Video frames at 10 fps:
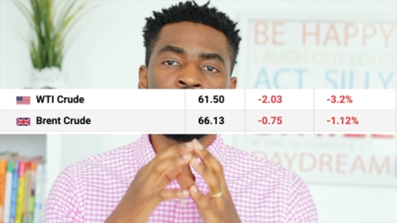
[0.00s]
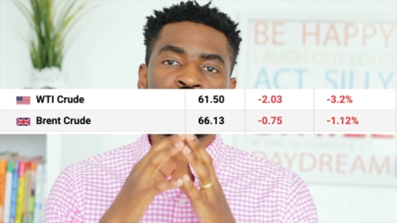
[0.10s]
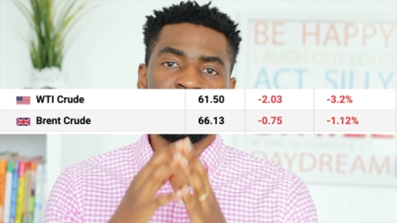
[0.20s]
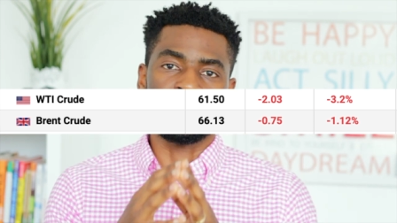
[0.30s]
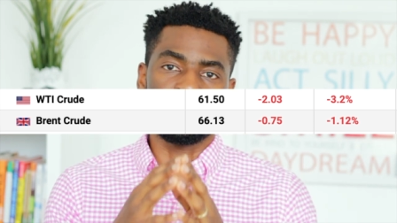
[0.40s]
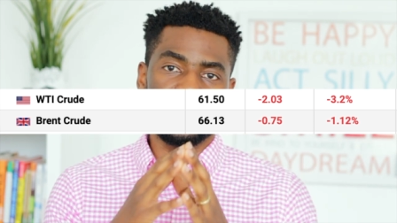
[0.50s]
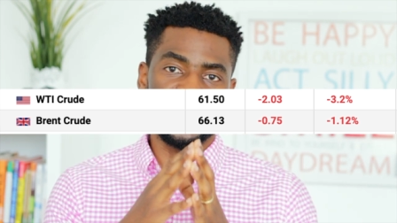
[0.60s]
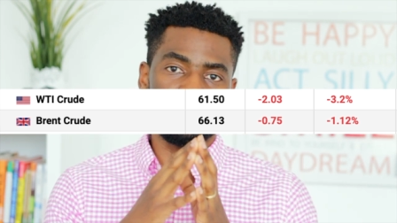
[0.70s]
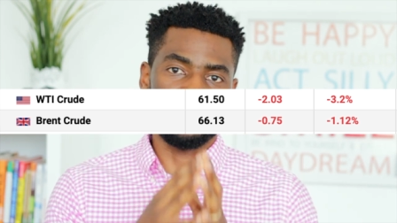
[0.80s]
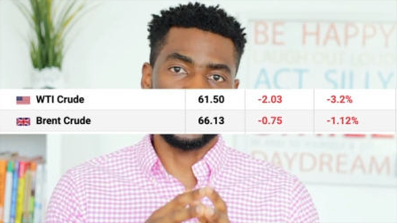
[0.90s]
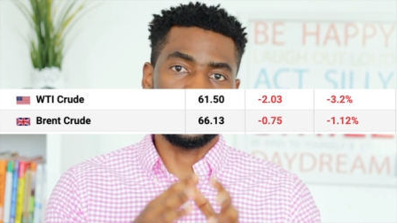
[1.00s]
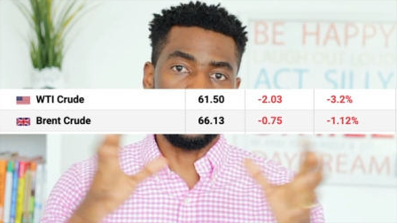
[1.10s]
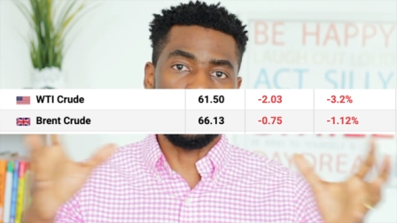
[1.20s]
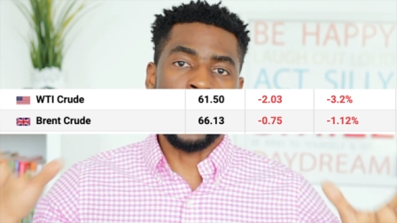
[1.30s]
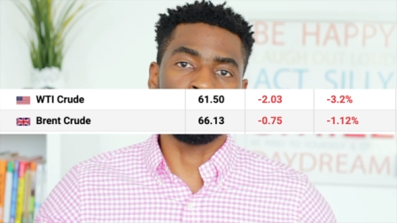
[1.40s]
prices is trading
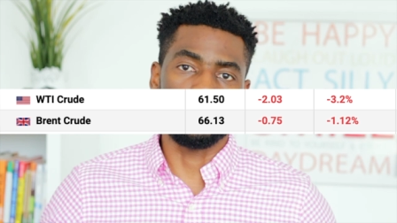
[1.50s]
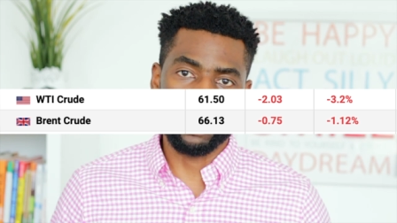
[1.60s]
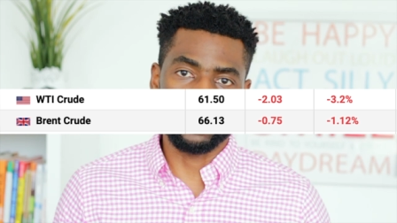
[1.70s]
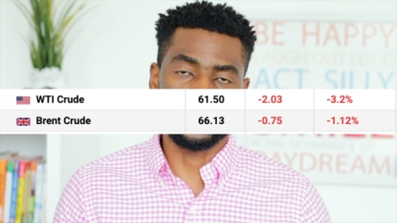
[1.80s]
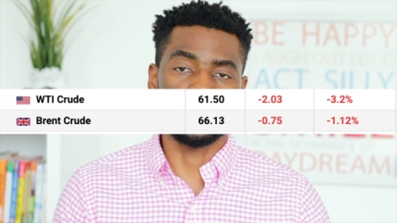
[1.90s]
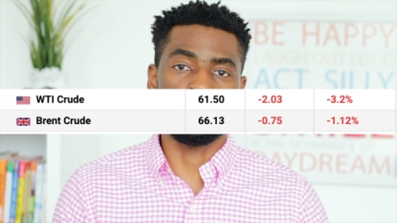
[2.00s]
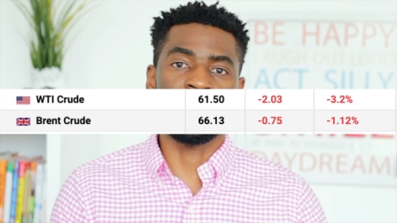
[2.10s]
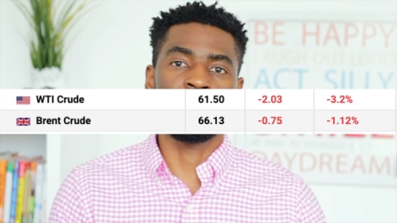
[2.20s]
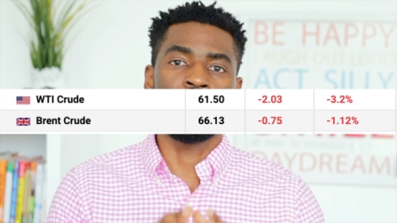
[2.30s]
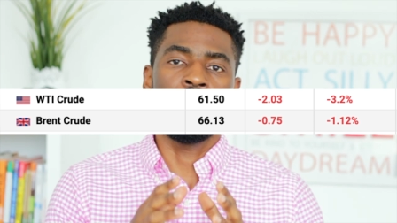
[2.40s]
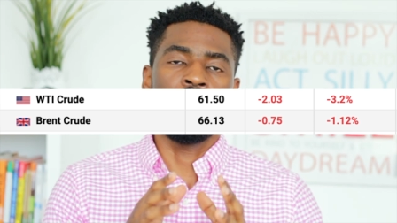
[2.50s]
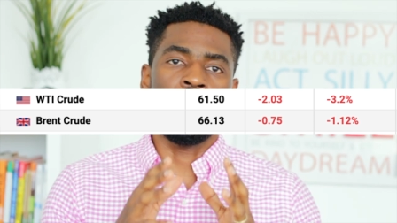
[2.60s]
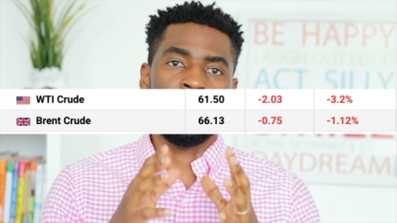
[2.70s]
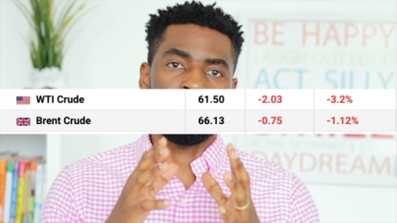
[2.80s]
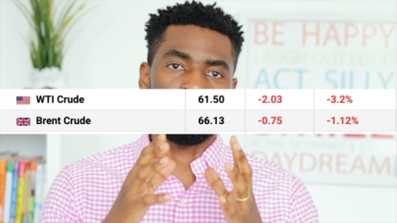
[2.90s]
around the world during,
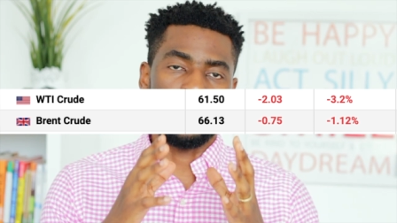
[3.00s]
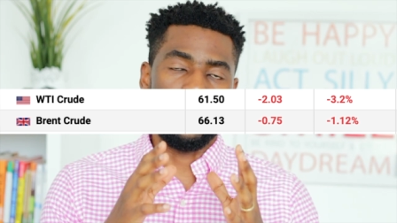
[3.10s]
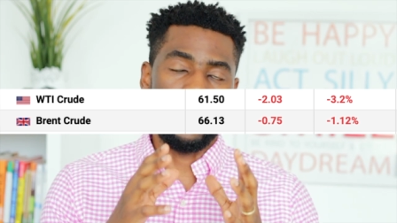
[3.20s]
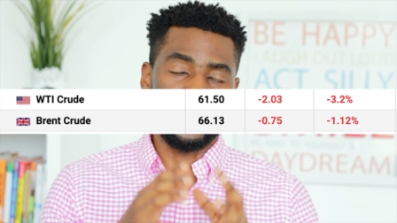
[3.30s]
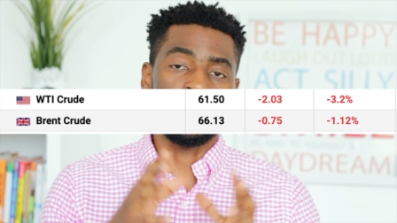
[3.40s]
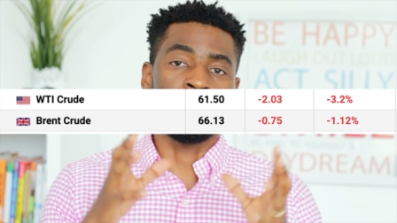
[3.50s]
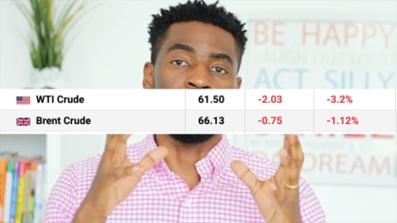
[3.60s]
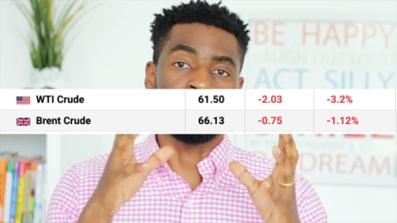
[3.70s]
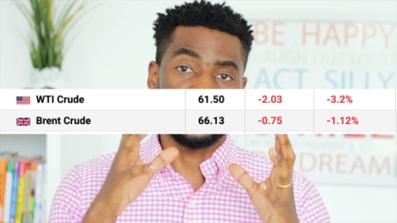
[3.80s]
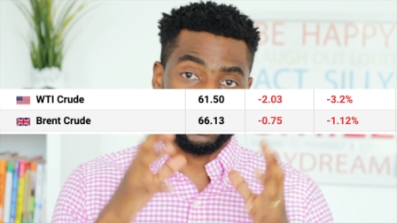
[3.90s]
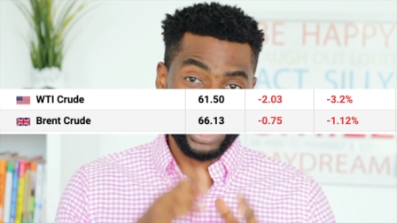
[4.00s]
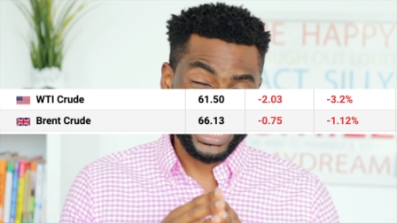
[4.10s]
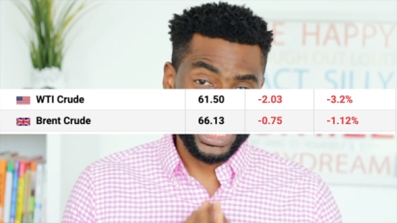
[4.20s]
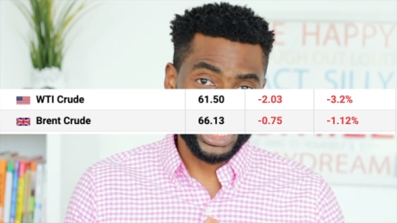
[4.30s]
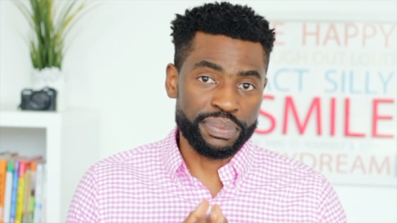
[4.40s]
um, uh, I mean, on, on stock
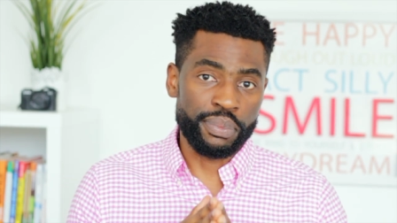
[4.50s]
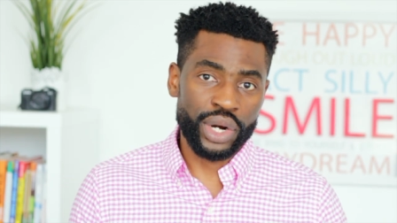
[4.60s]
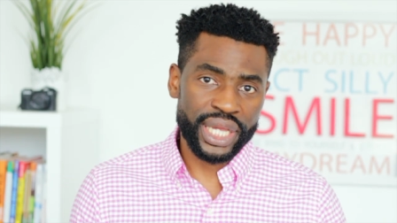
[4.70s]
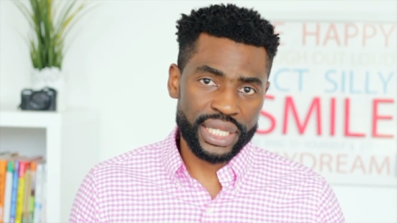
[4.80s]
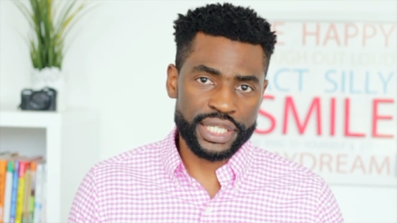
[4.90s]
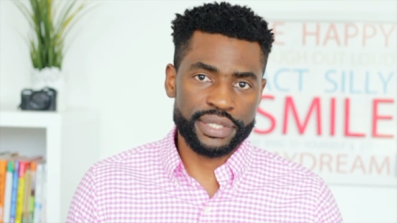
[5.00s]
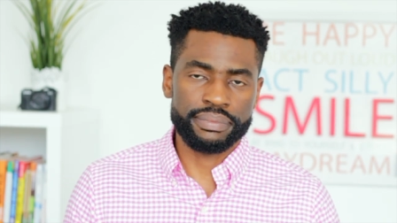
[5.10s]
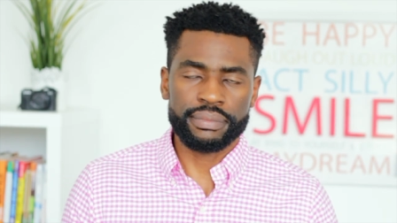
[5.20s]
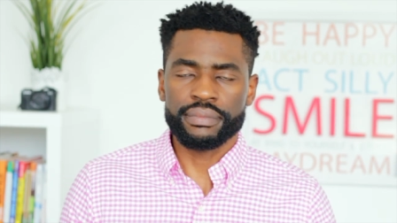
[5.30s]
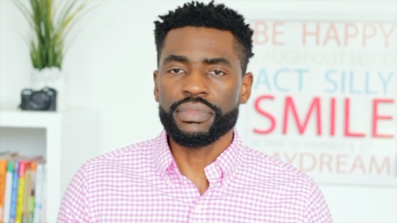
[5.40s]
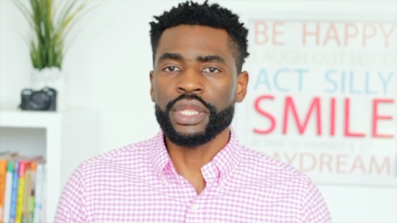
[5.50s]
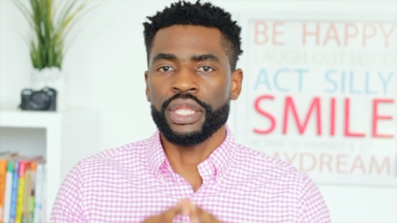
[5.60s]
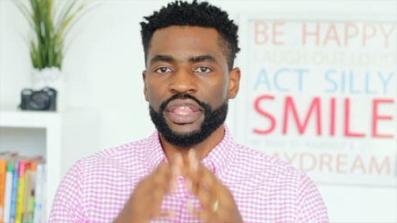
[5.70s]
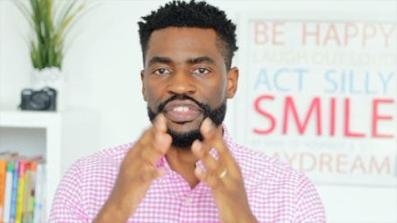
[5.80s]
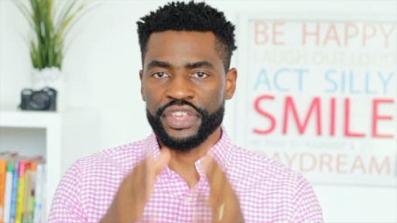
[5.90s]
exchange markets,
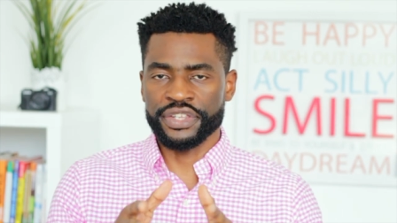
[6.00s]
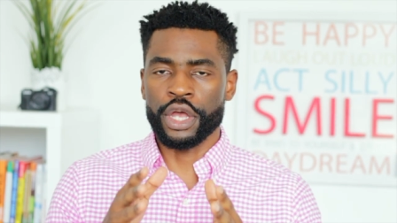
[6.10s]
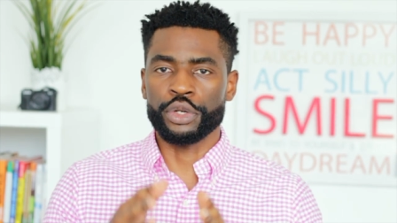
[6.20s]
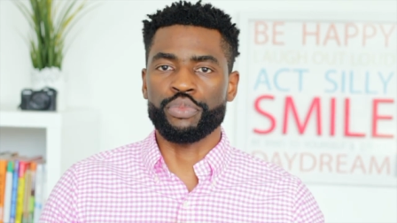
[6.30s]
these are